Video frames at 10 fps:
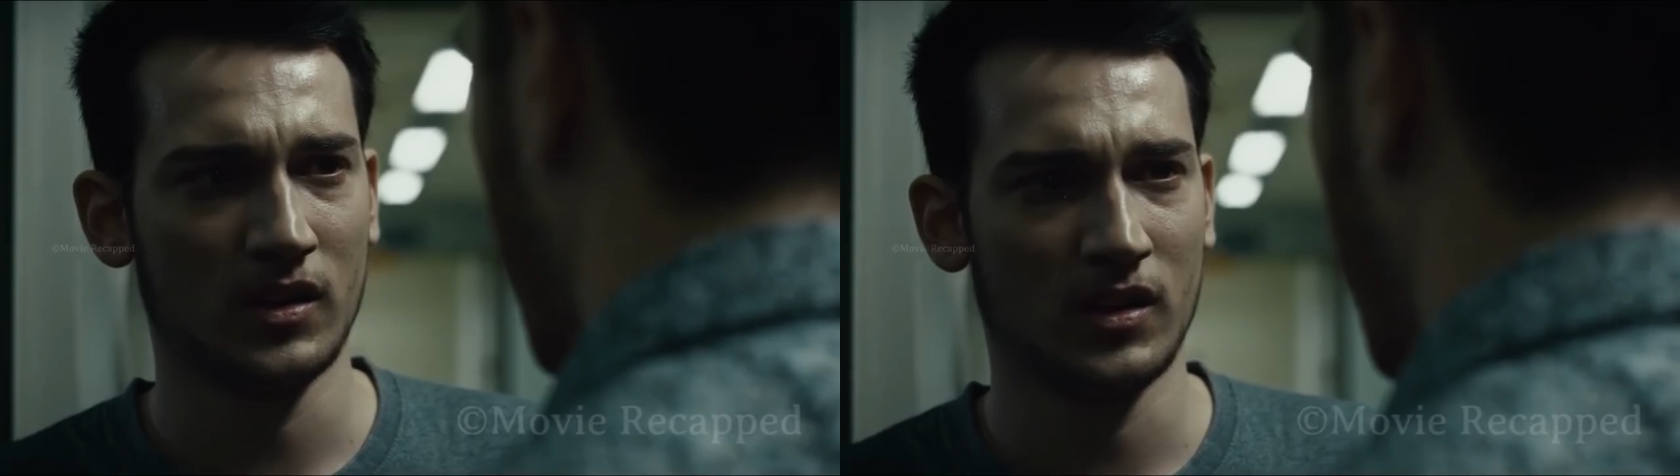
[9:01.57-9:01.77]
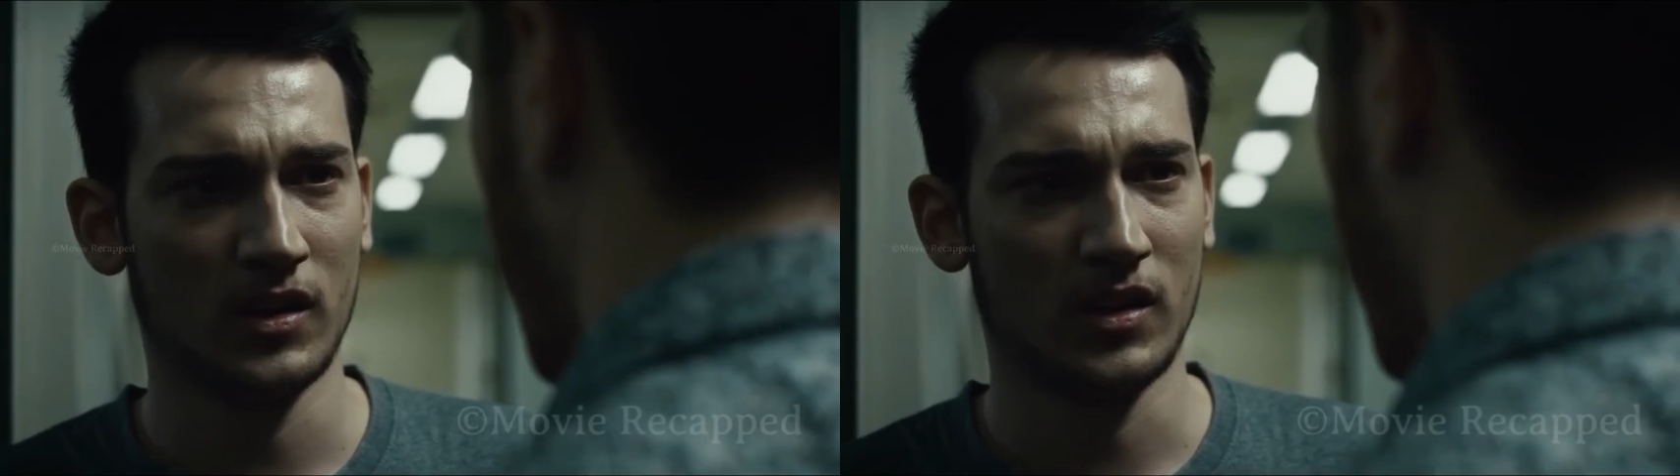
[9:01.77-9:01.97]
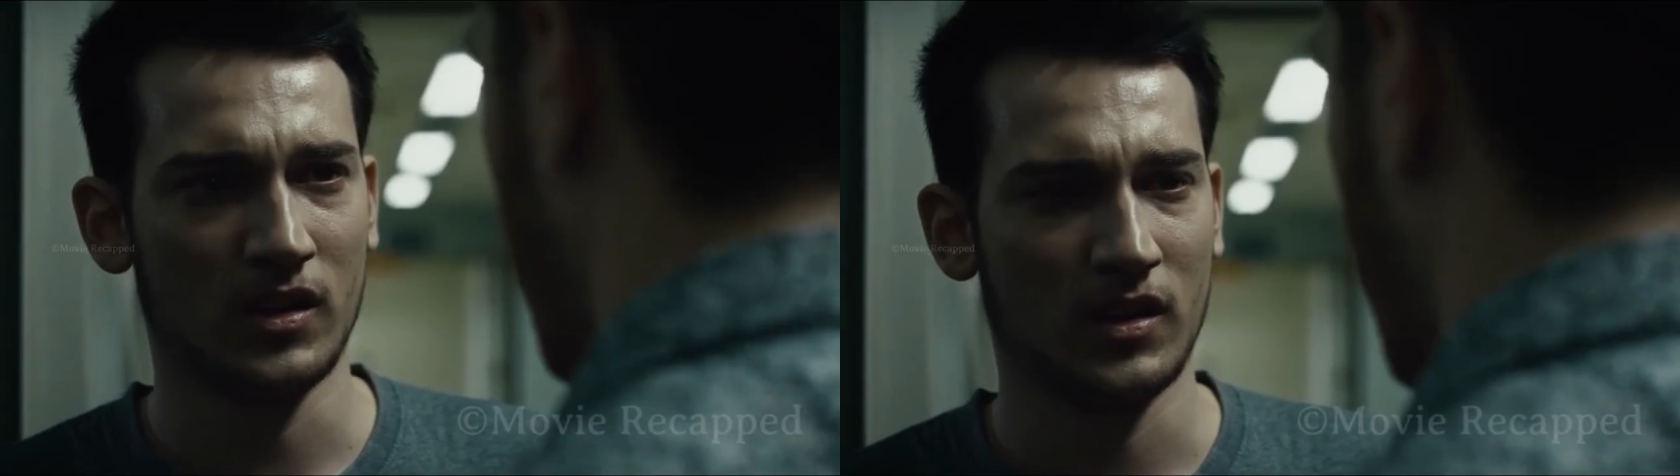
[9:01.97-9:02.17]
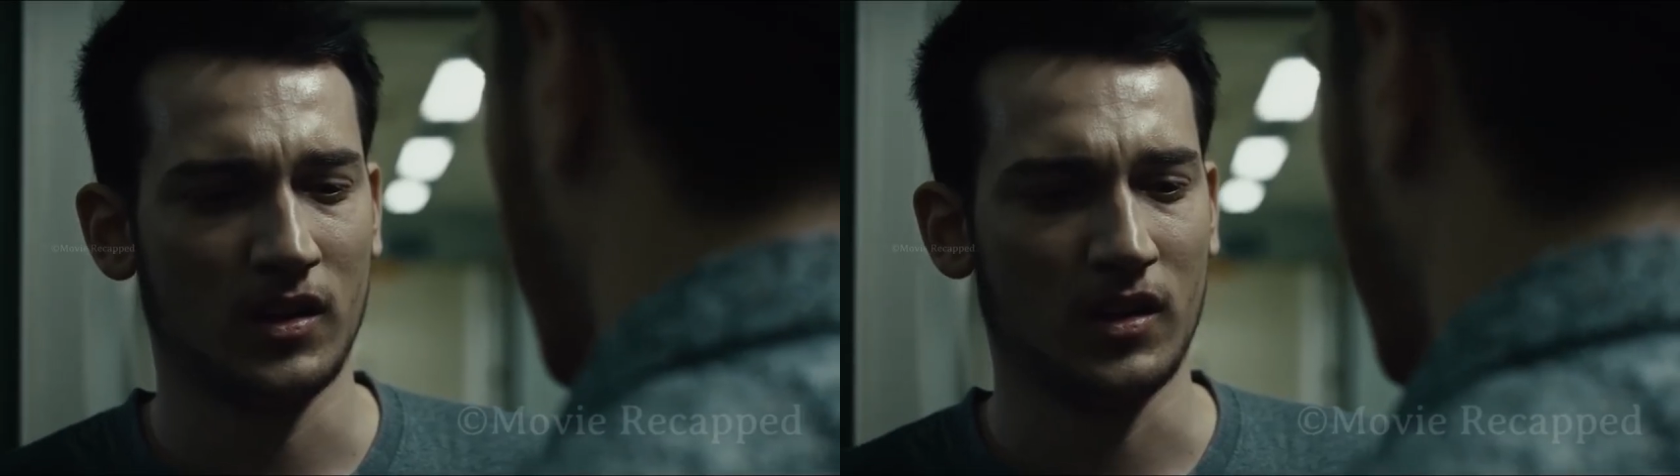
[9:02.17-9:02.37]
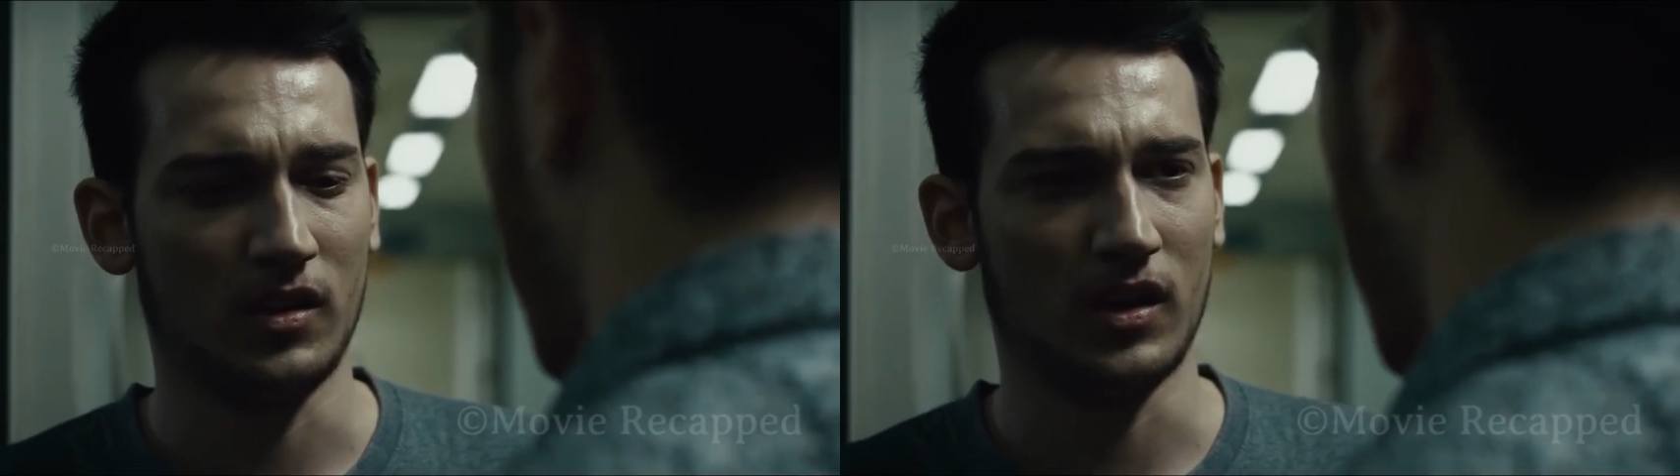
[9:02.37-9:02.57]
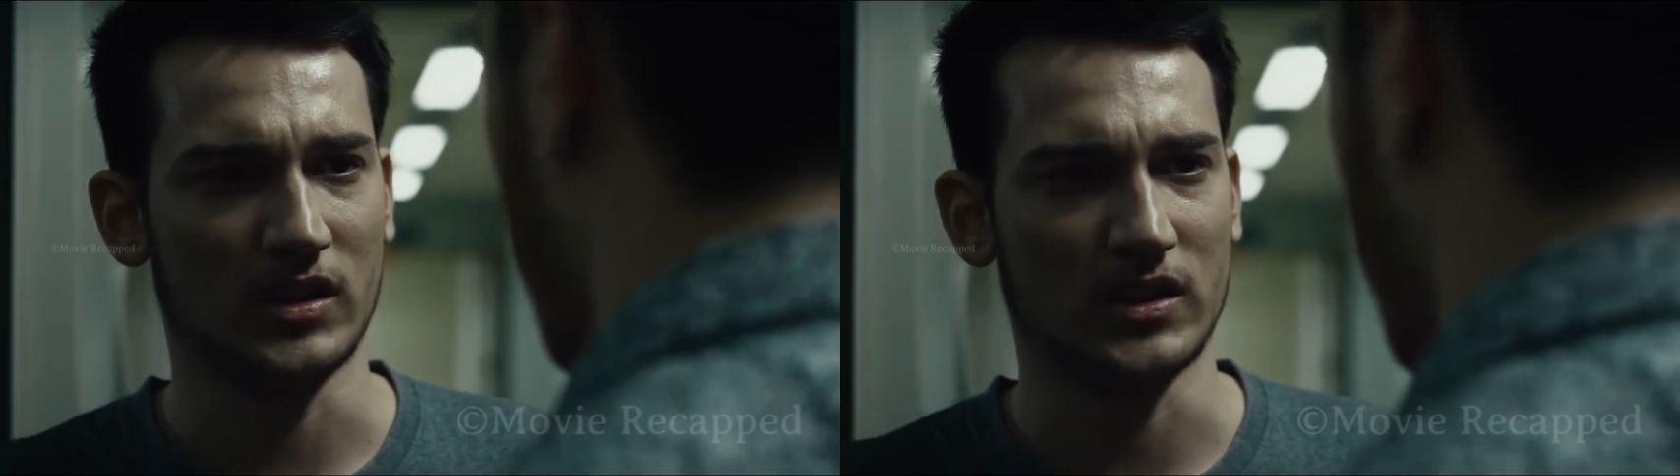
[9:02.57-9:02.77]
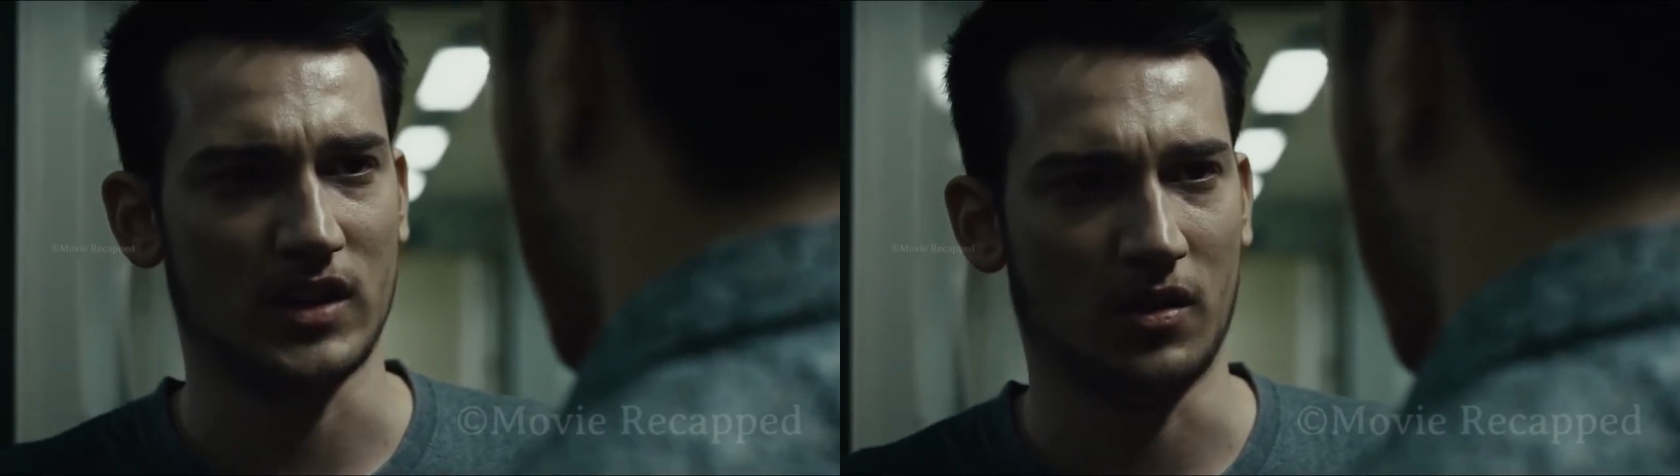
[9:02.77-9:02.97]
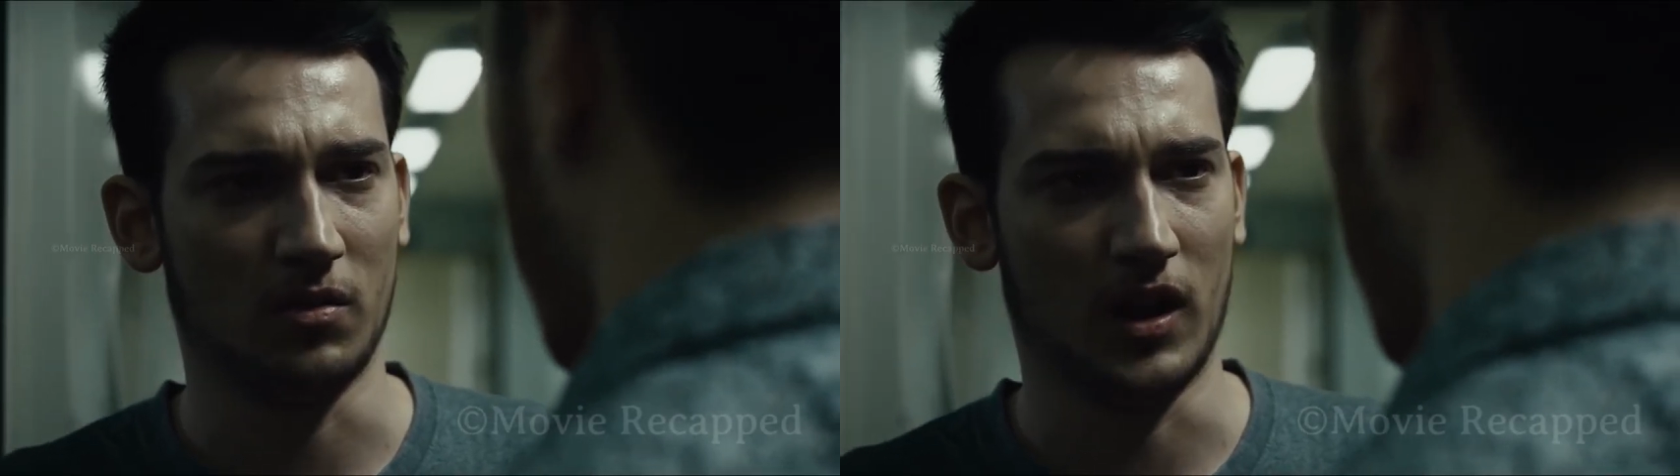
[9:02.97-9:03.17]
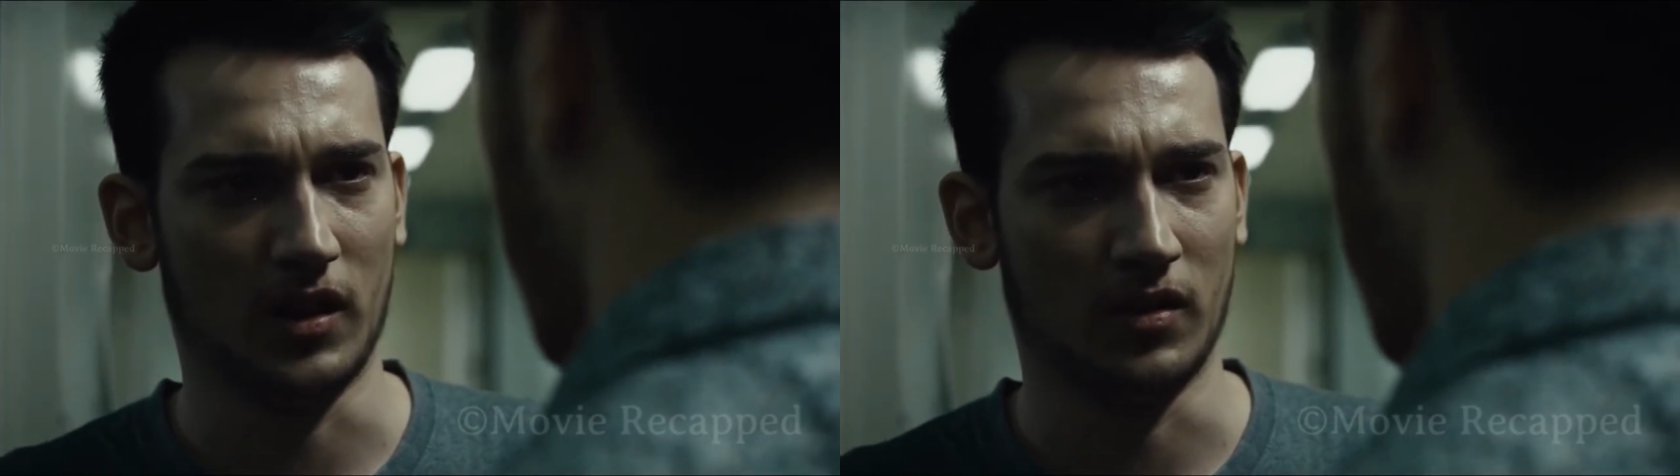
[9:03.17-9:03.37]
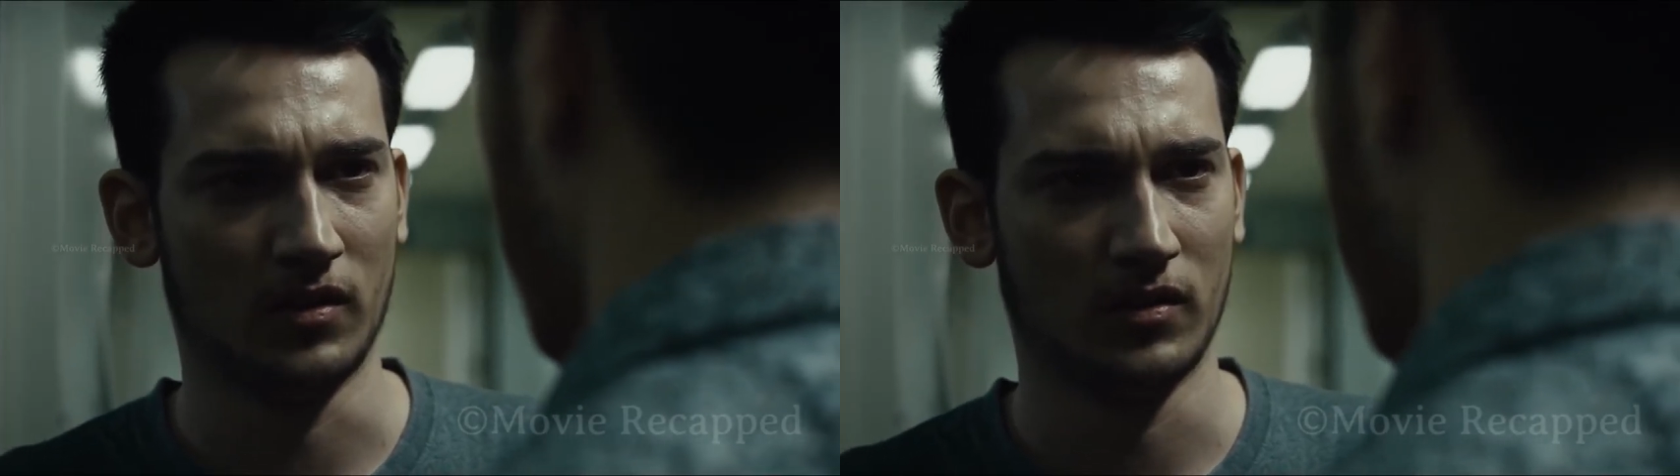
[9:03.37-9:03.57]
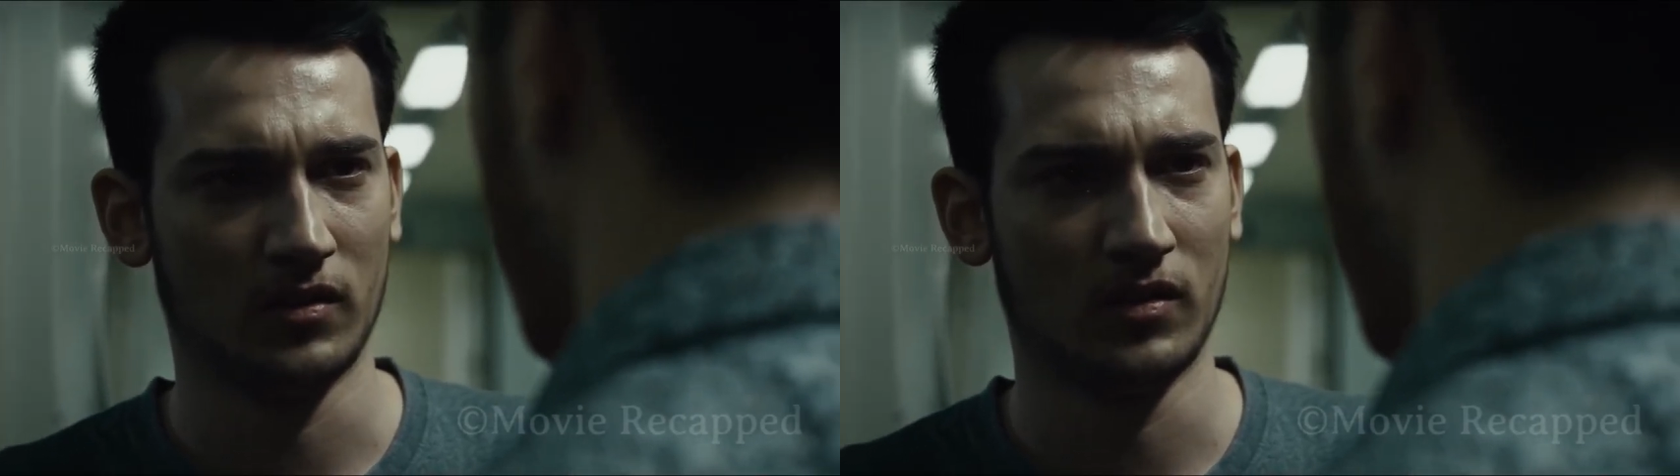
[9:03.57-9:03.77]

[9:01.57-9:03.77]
asks him if he killed Javi when he wasn't around,